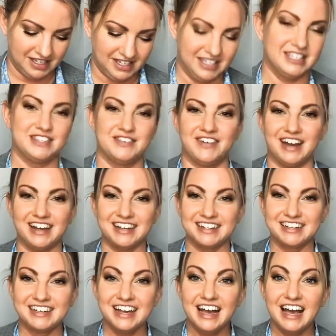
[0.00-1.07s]
it's fine.
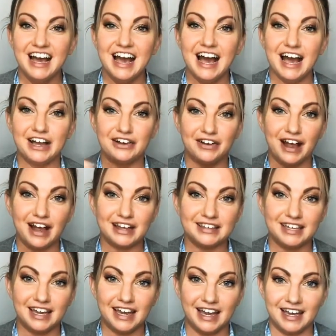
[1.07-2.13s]
I cracked
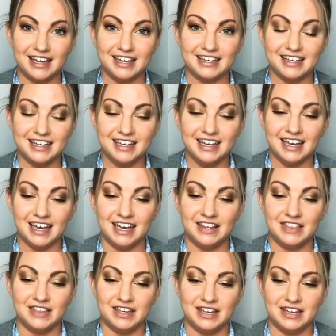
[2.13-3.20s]
the egg
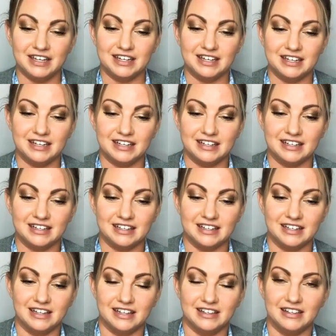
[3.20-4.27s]
and then
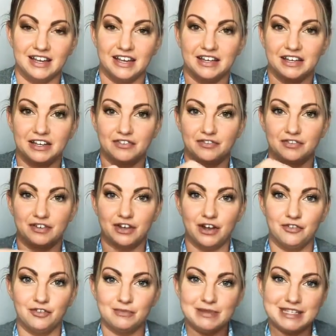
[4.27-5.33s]
like go
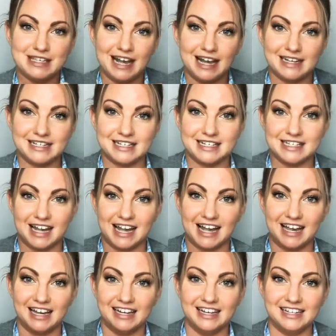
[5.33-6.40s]
from side to
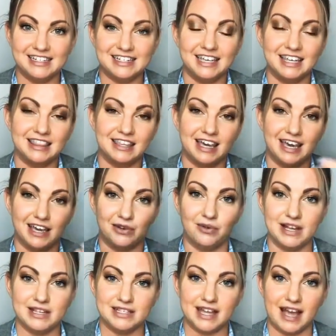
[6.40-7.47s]
side to get the egg
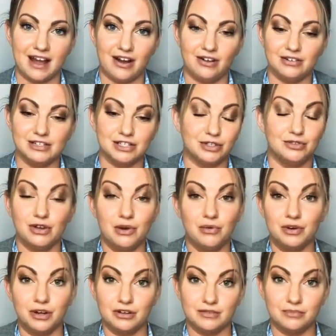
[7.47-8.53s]
whites out. You don't
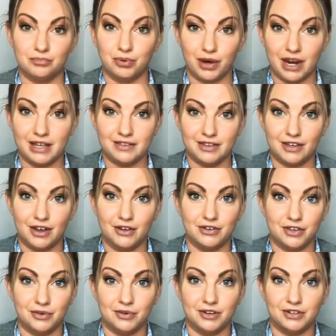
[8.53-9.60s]
want to break the
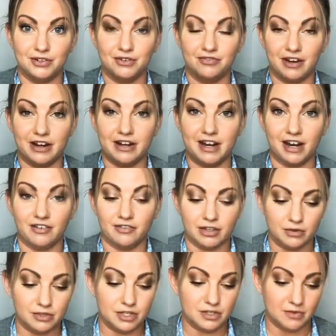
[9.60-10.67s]
yolk. You want to do it very carefully,
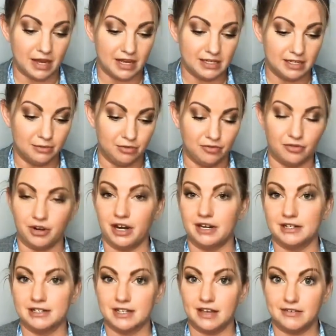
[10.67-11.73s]
which is why I did it beforehand
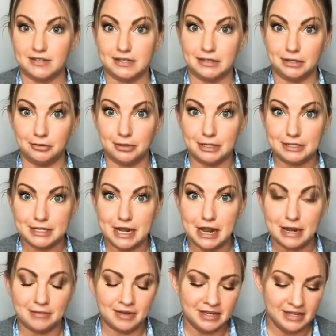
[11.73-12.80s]
to save us a little bit of time.